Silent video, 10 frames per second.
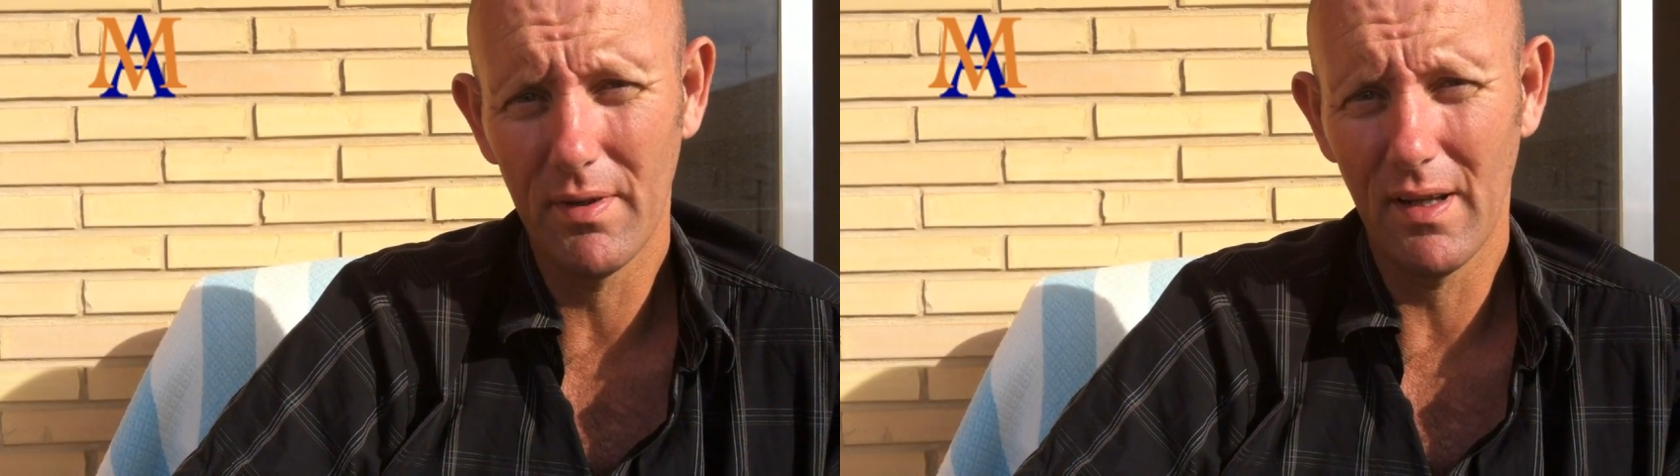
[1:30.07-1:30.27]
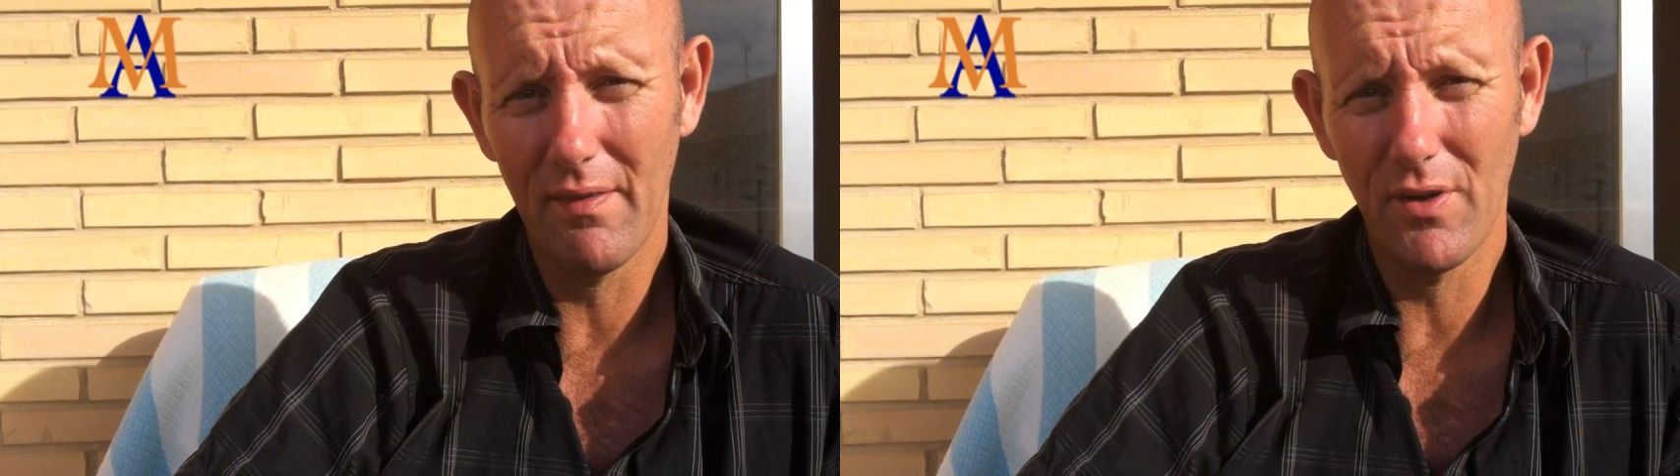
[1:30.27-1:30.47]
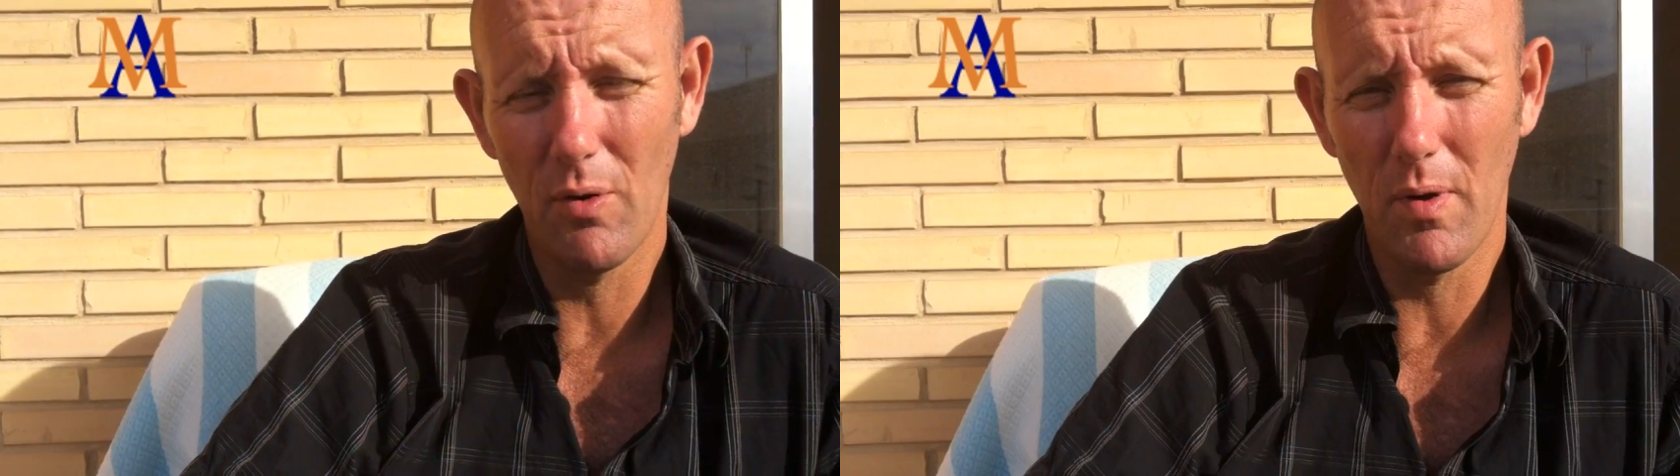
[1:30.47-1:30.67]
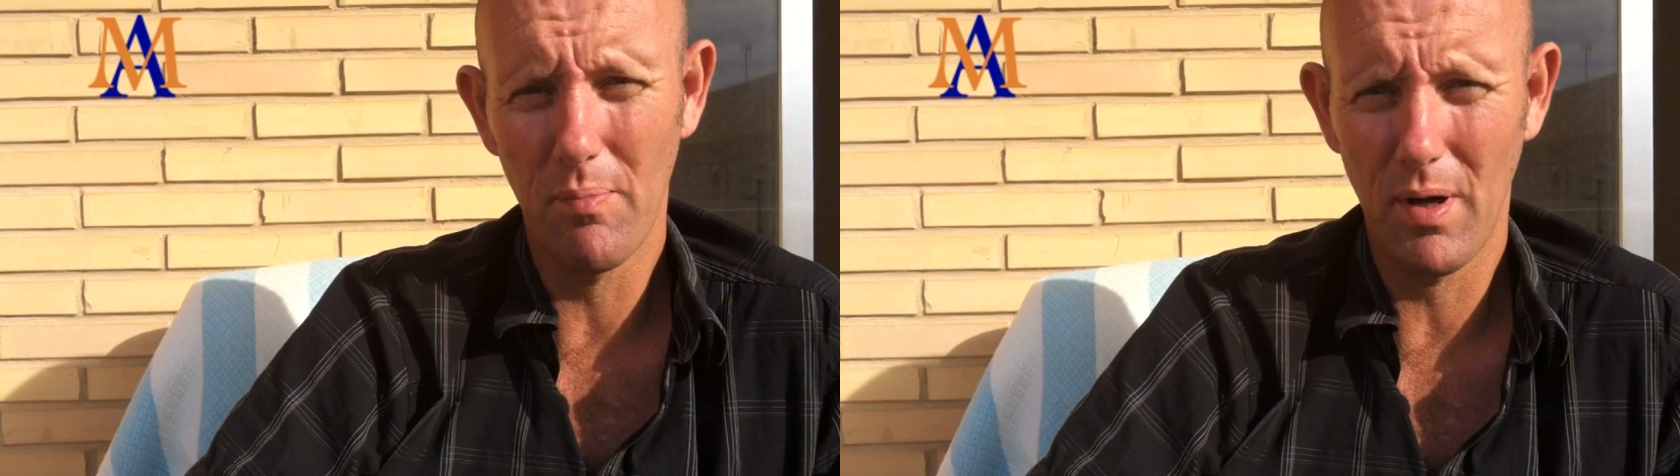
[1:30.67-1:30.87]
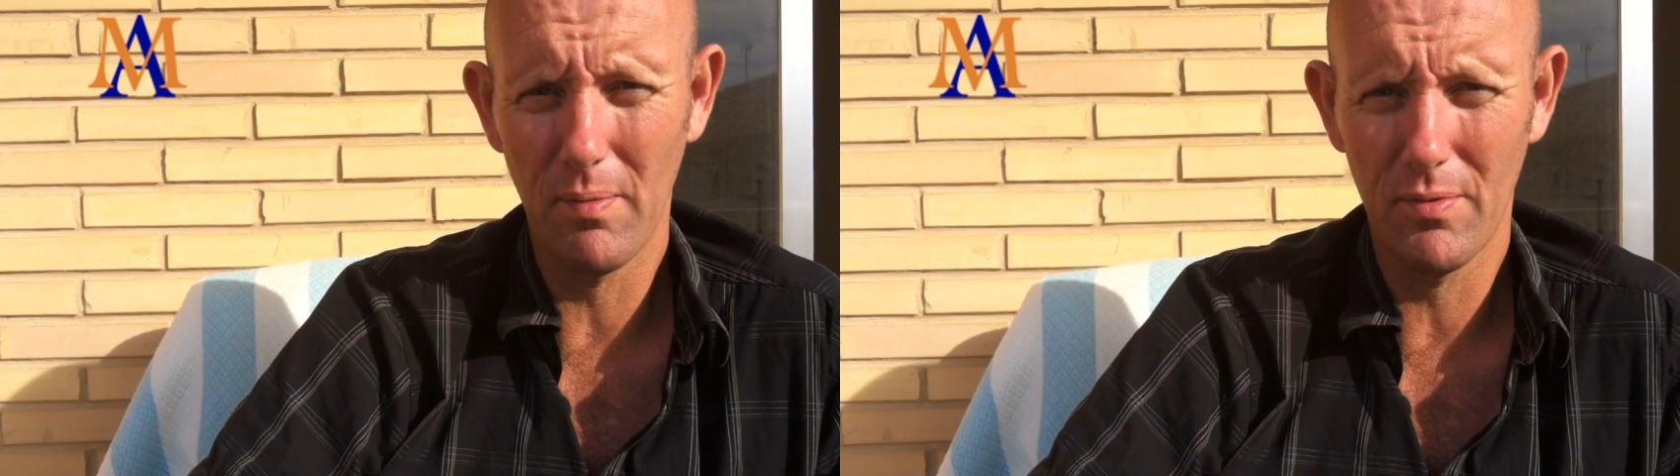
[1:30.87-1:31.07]
You'll have no
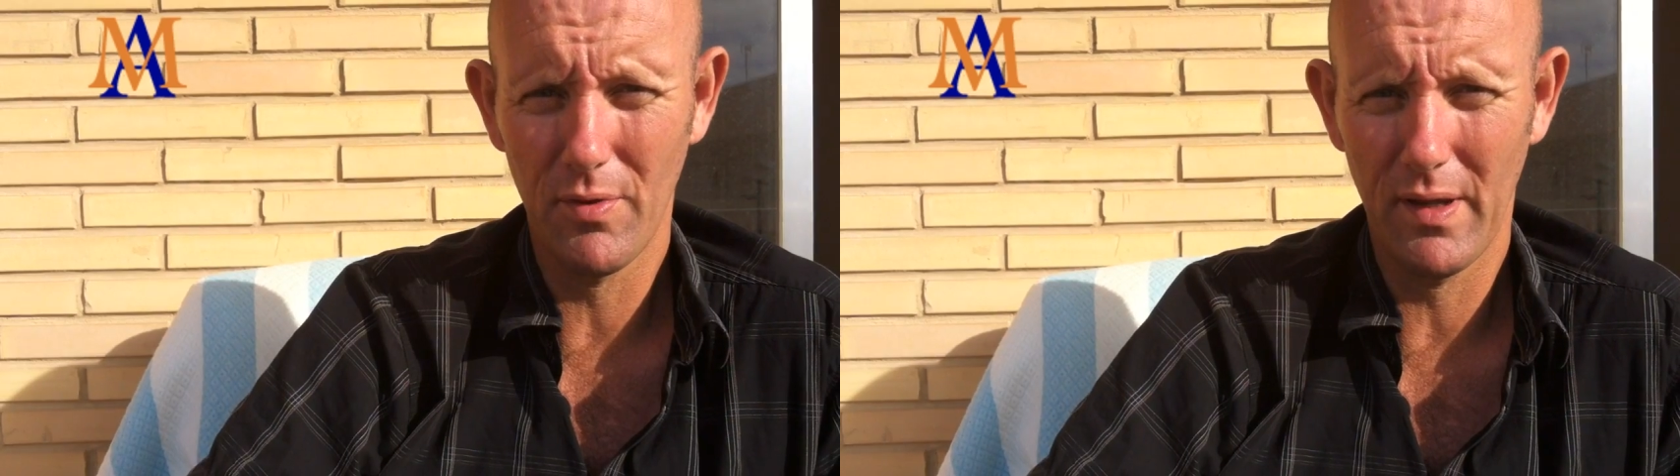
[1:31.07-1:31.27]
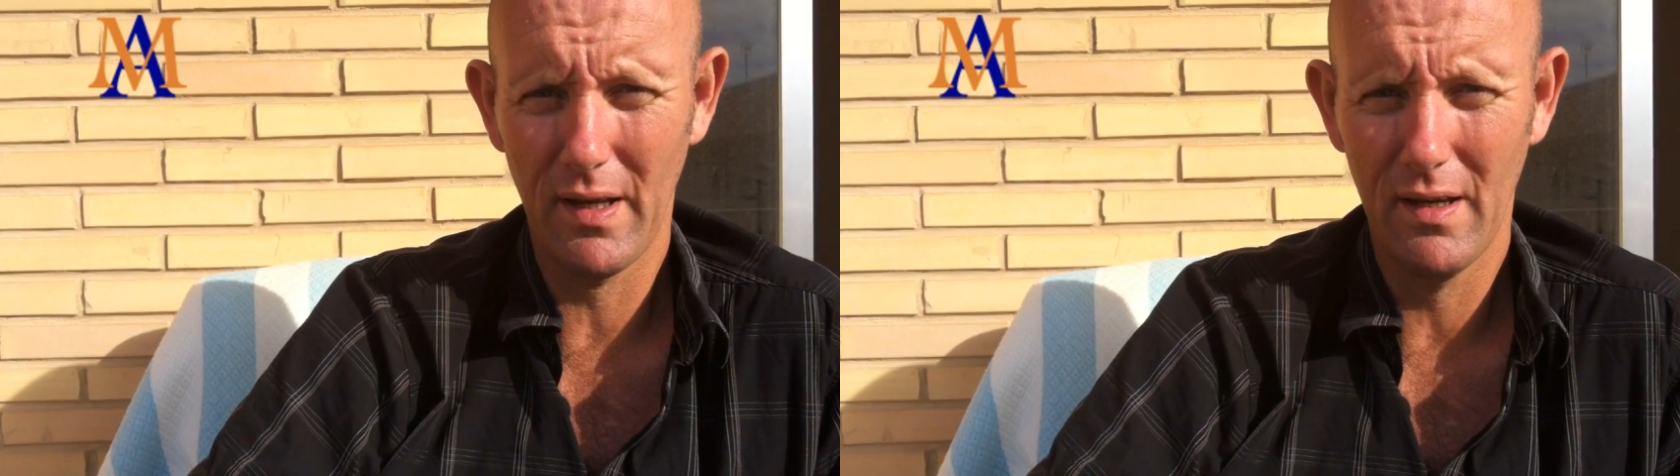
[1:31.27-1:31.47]
more problems with